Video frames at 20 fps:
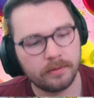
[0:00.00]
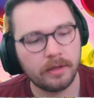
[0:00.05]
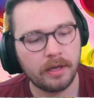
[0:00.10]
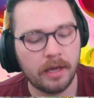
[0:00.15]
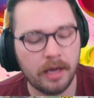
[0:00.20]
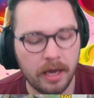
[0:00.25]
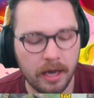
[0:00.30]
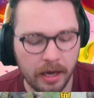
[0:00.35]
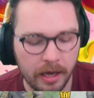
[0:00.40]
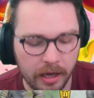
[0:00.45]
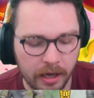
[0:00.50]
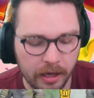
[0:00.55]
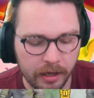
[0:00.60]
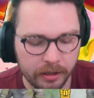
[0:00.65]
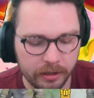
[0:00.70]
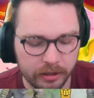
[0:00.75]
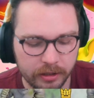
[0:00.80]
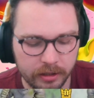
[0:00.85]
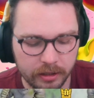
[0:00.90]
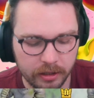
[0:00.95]

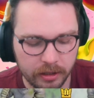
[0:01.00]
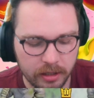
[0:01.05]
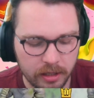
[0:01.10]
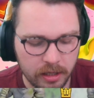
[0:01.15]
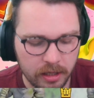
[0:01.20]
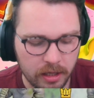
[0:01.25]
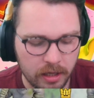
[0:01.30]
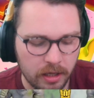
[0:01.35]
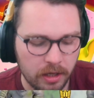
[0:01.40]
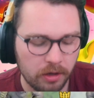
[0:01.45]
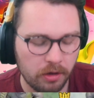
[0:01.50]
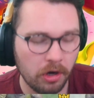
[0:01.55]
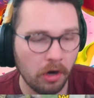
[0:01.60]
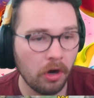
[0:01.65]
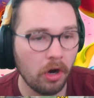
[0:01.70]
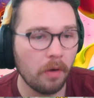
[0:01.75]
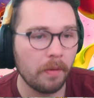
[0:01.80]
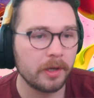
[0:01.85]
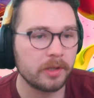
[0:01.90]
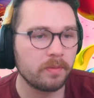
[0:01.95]
And you
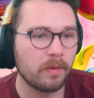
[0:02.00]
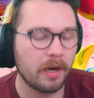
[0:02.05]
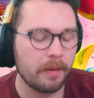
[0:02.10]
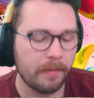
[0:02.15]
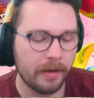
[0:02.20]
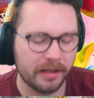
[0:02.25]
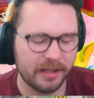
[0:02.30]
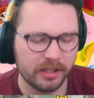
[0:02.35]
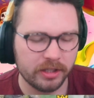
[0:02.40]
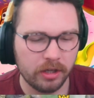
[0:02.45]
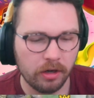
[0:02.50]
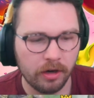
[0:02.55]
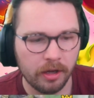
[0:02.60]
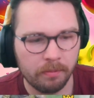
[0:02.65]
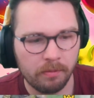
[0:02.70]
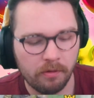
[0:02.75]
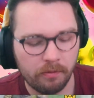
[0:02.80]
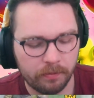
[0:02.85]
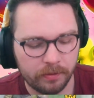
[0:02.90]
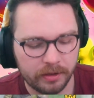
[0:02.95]
don't always want to make the
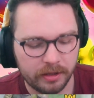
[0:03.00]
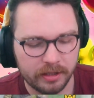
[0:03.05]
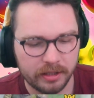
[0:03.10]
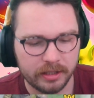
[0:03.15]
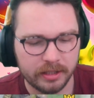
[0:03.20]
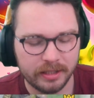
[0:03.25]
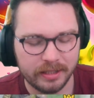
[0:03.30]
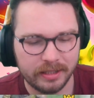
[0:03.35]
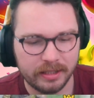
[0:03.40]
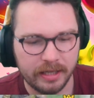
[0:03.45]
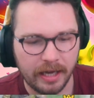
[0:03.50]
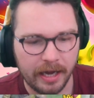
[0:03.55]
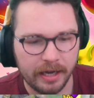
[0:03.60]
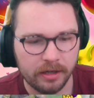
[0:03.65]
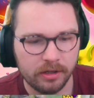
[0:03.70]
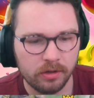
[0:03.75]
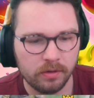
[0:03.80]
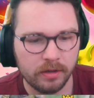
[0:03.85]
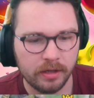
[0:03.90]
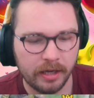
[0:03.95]
starting move with this
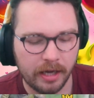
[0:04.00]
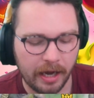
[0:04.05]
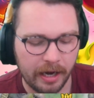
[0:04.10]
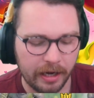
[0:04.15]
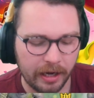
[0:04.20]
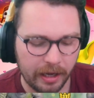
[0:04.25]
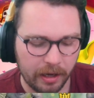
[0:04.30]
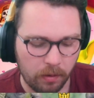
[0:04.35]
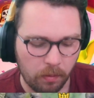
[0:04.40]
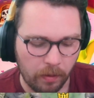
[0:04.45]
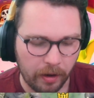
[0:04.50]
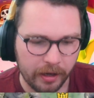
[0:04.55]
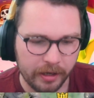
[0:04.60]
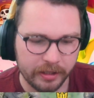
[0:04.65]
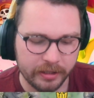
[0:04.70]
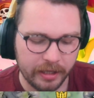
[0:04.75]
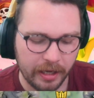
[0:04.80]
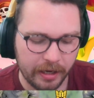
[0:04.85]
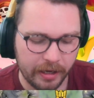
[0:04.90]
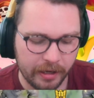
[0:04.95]
deck. You can kind of like wait
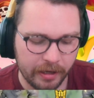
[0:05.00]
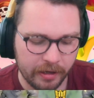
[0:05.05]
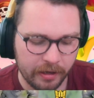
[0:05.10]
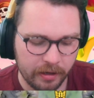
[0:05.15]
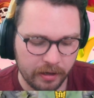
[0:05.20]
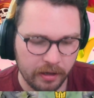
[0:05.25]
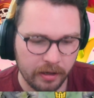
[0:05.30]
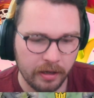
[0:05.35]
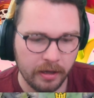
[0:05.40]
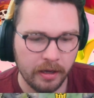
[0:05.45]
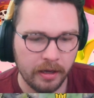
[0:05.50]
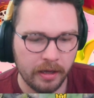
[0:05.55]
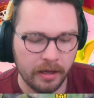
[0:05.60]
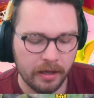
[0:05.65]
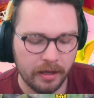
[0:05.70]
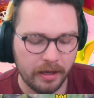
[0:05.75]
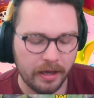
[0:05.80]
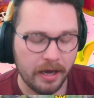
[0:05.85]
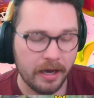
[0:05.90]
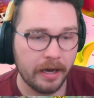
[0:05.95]
a second.
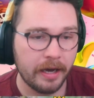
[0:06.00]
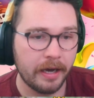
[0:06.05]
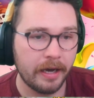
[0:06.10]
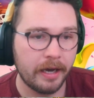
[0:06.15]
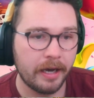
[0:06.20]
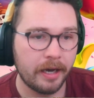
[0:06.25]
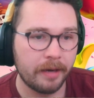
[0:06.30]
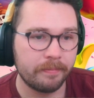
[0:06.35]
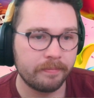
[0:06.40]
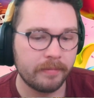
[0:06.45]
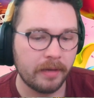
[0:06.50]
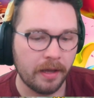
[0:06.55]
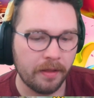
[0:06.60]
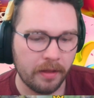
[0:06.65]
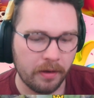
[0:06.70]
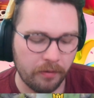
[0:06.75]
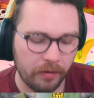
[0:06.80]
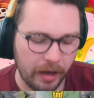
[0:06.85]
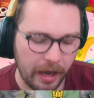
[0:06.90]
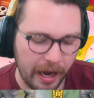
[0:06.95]

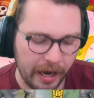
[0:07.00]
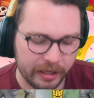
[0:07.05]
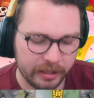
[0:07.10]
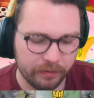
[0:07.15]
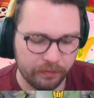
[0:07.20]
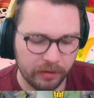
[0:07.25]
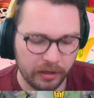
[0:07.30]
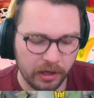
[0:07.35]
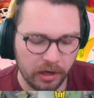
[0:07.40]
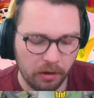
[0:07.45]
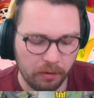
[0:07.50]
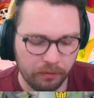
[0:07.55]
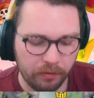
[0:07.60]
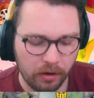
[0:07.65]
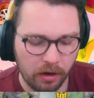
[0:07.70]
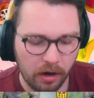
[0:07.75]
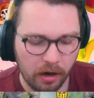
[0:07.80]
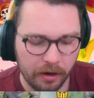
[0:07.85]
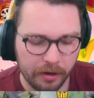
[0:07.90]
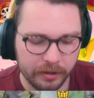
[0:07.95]
And then reactively go
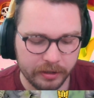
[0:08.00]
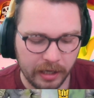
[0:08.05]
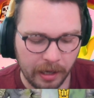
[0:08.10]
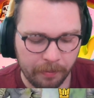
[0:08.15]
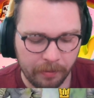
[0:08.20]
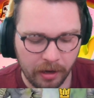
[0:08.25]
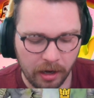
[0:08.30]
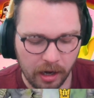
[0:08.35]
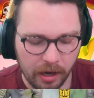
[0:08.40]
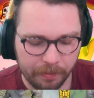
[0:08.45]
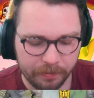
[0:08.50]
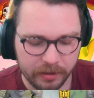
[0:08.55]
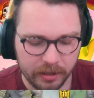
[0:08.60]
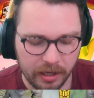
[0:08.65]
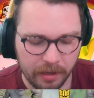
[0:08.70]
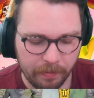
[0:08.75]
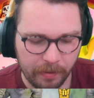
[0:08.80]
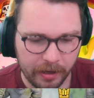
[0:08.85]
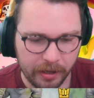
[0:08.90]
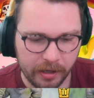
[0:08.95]
for cards. I'm going to opt to
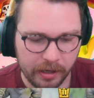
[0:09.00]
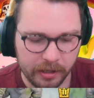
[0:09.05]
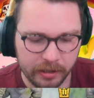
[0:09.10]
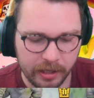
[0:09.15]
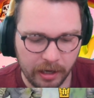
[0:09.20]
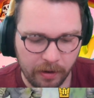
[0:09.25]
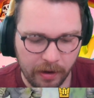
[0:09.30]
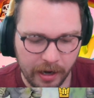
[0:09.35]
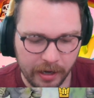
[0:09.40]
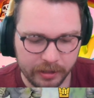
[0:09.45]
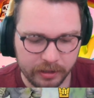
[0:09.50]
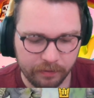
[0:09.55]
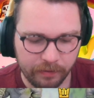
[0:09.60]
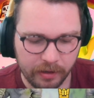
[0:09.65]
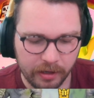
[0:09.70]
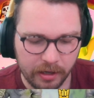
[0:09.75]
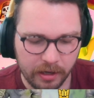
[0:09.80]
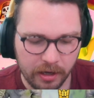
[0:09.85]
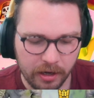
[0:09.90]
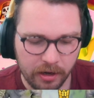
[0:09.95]
get my King Tower
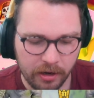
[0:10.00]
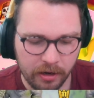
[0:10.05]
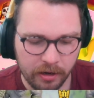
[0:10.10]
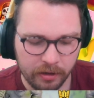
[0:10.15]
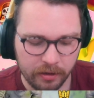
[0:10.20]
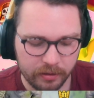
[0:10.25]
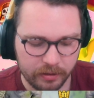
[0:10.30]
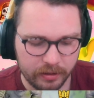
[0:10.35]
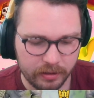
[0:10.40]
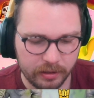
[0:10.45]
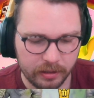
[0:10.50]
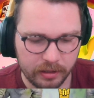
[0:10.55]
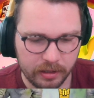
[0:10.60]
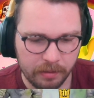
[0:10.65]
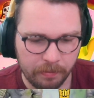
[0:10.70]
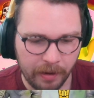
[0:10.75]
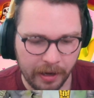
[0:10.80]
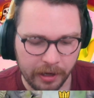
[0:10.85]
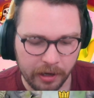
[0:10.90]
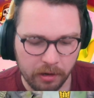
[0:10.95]
activated here.
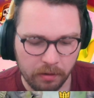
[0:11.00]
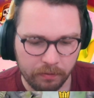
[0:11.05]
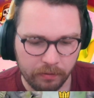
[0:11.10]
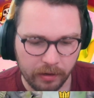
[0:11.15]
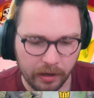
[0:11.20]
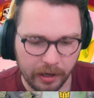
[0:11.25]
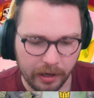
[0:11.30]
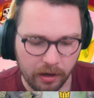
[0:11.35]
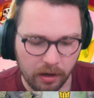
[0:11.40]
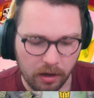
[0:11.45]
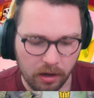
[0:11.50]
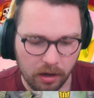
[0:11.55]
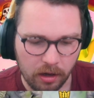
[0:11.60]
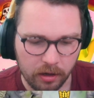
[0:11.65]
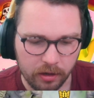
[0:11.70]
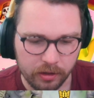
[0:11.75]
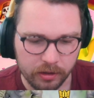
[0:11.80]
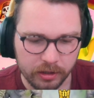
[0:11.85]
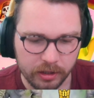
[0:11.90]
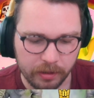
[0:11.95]
He might go for like a
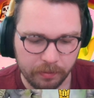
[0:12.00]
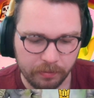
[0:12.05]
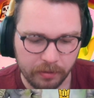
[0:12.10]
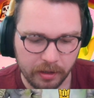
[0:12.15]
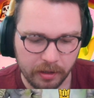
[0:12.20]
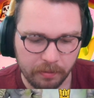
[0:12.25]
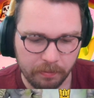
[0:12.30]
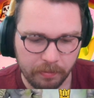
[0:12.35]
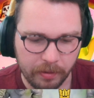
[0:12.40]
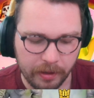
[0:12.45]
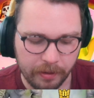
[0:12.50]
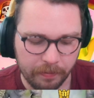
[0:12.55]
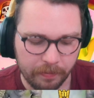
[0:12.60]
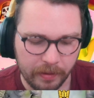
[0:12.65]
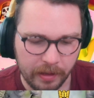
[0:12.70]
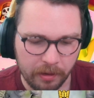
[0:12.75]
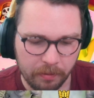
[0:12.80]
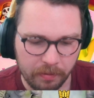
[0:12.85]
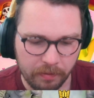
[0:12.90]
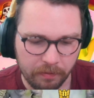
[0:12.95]
Hog or something, but
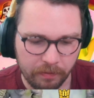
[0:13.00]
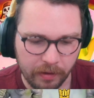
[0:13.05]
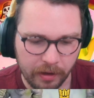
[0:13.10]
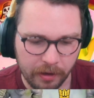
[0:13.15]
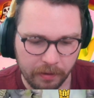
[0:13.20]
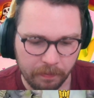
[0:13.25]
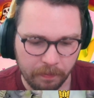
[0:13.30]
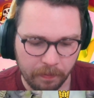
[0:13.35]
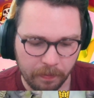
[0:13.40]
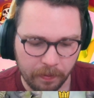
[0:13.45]
that'd be fine.